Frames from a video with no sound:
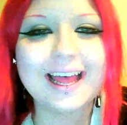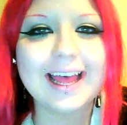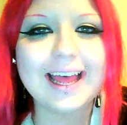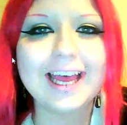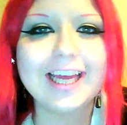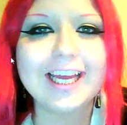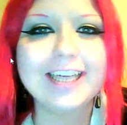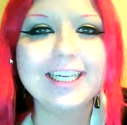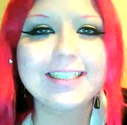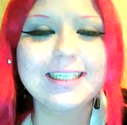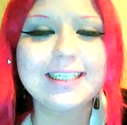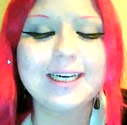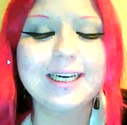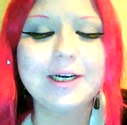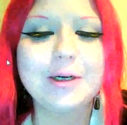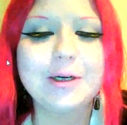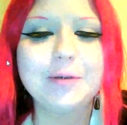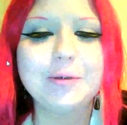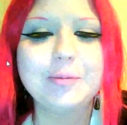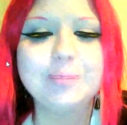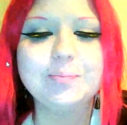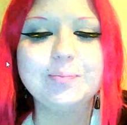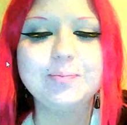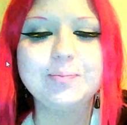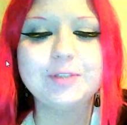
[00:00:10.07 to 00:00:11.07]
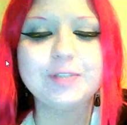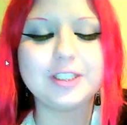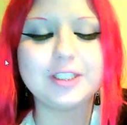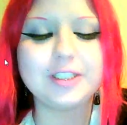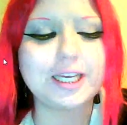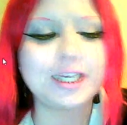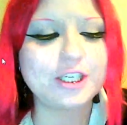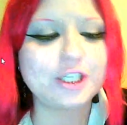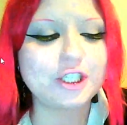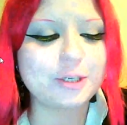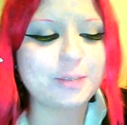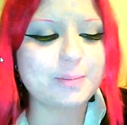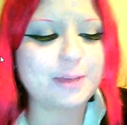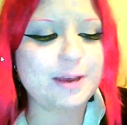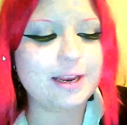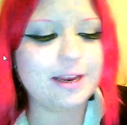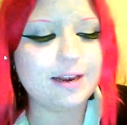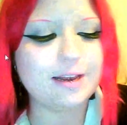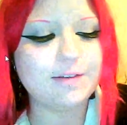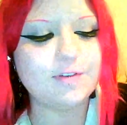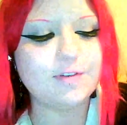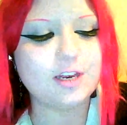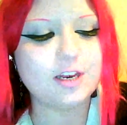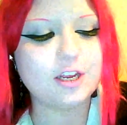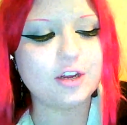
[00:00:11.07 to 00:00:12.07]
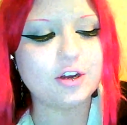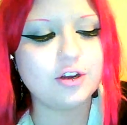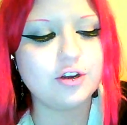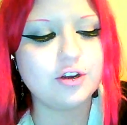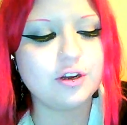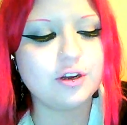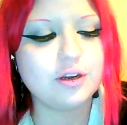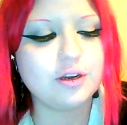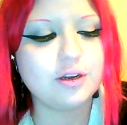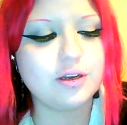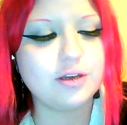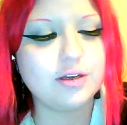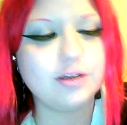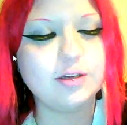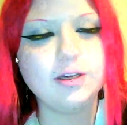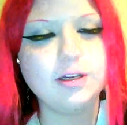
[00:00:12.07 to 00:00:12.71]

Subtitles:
and yeah, she made a video